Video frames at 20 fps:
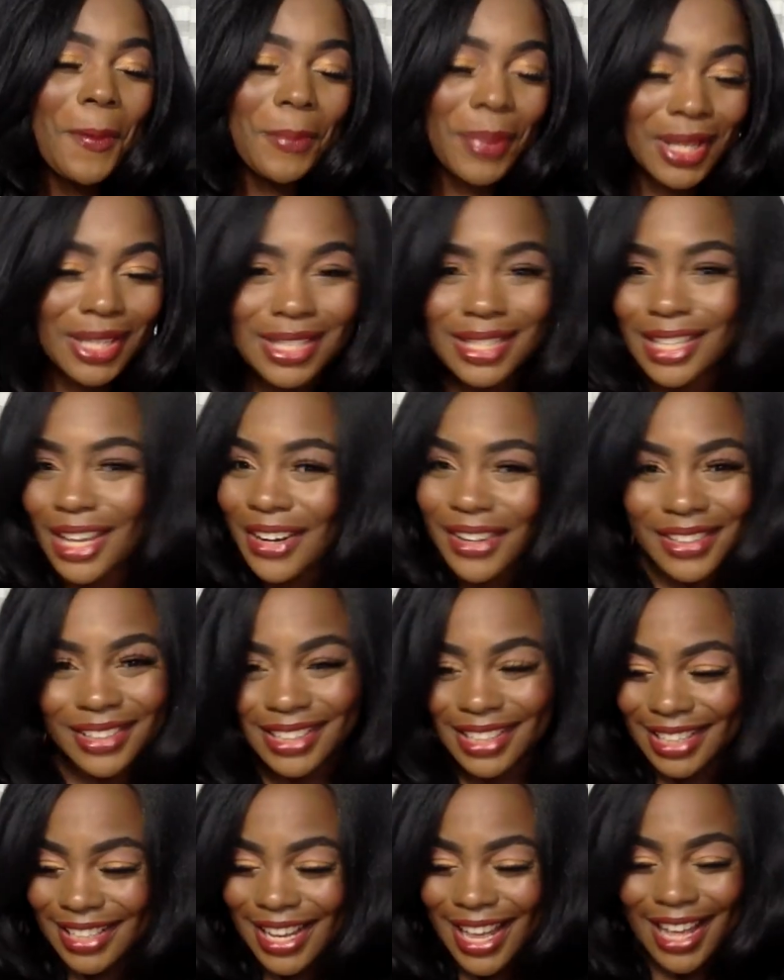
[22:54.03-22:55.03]
but
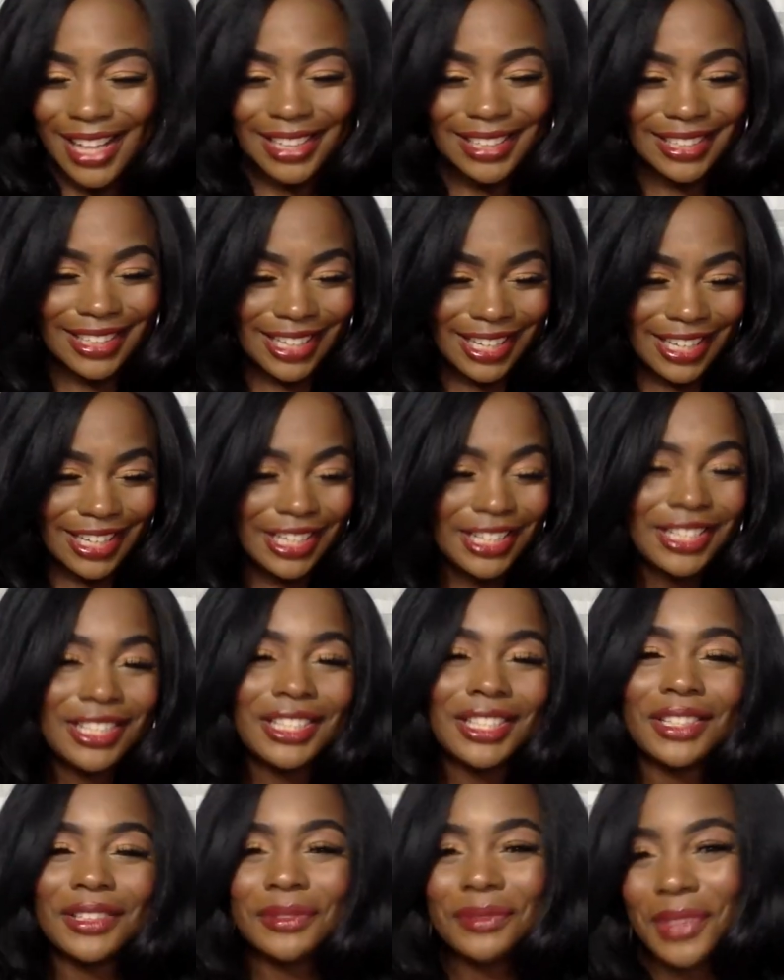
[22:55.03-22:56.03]
certainly not
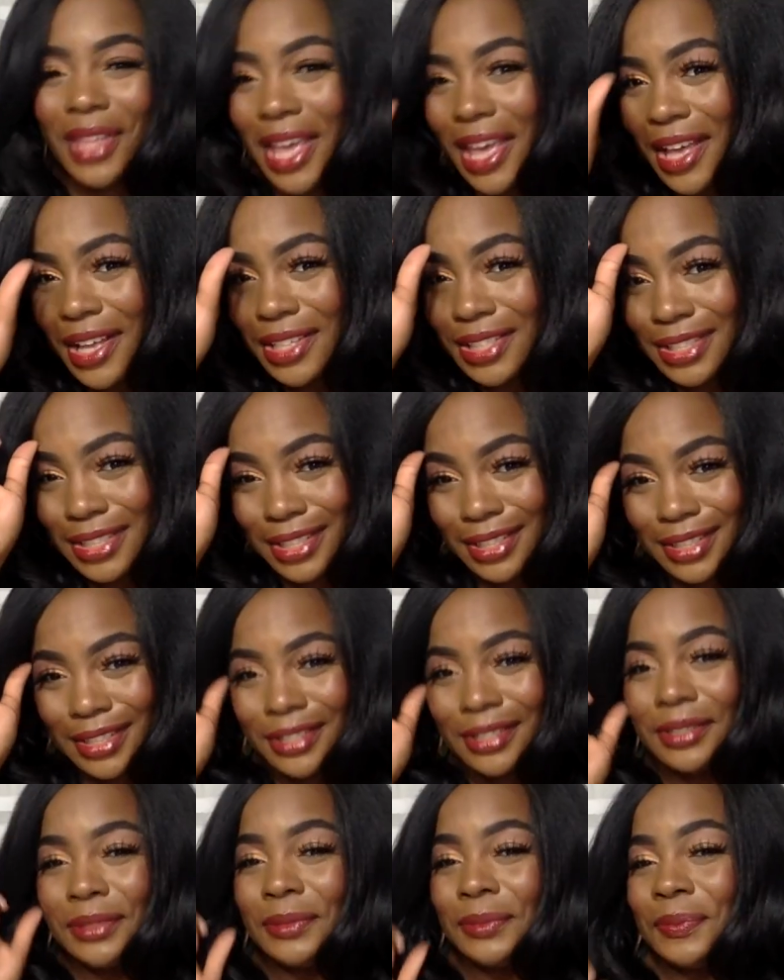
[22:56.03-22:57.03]
least. Now,
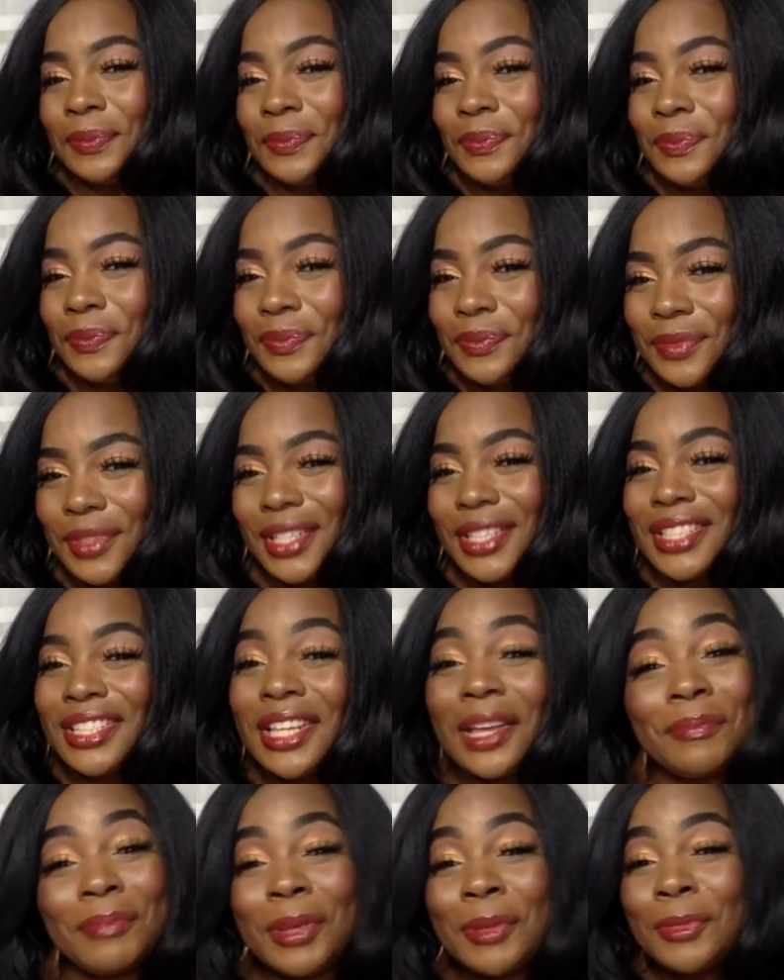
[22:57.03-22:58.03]
she, there's
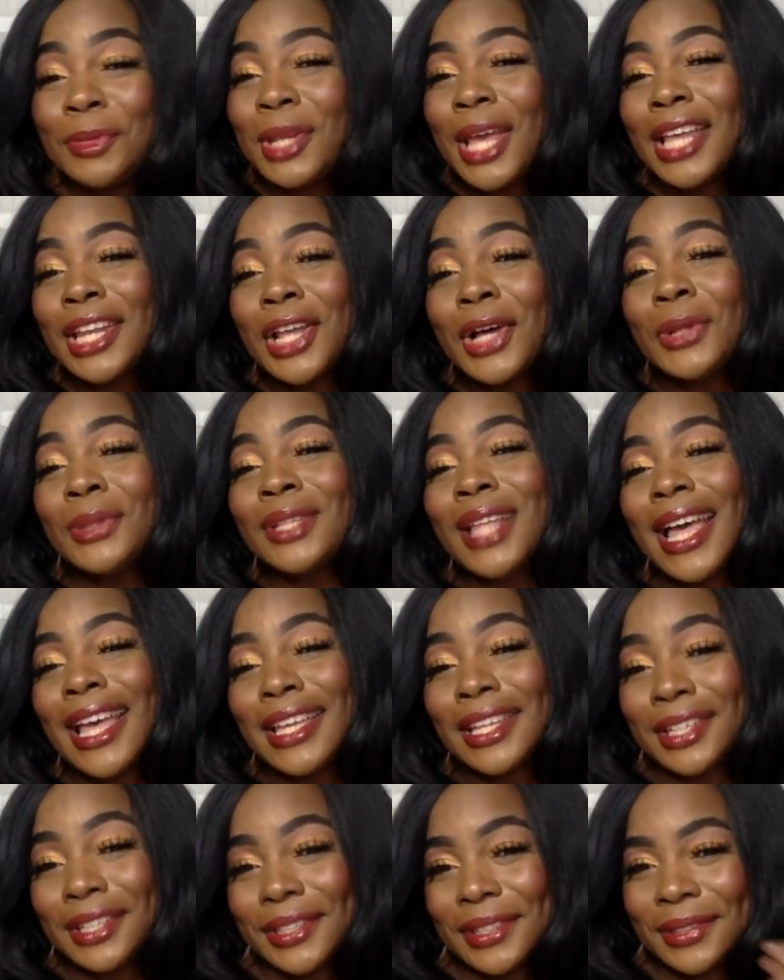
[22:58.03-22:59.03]
some people that don't
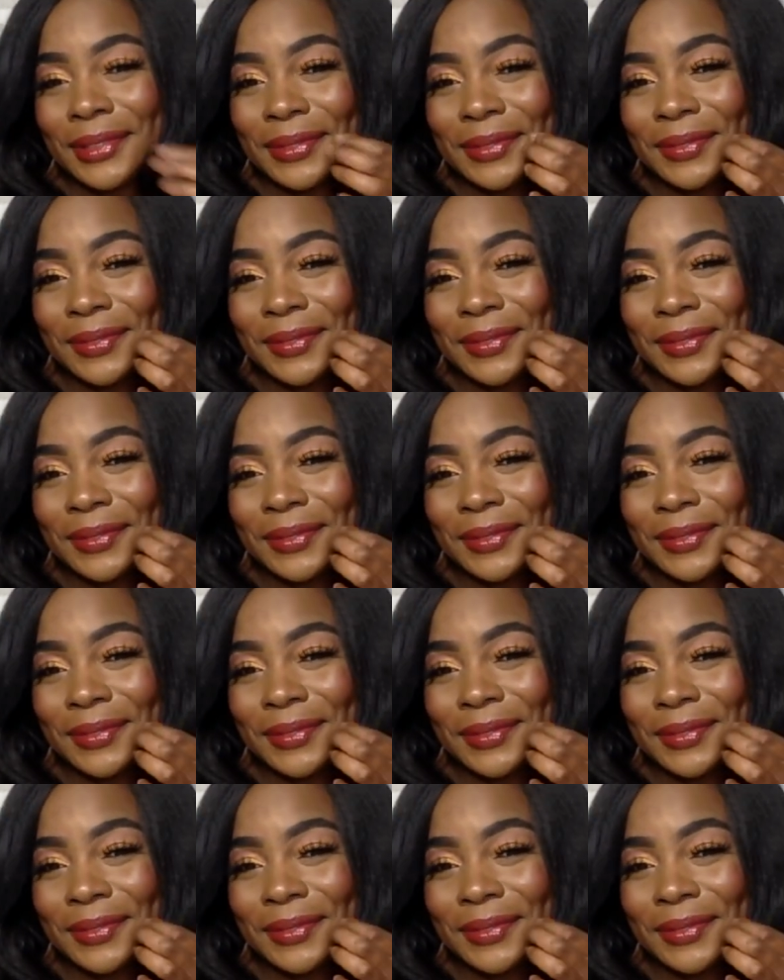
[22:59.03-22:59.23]
like her.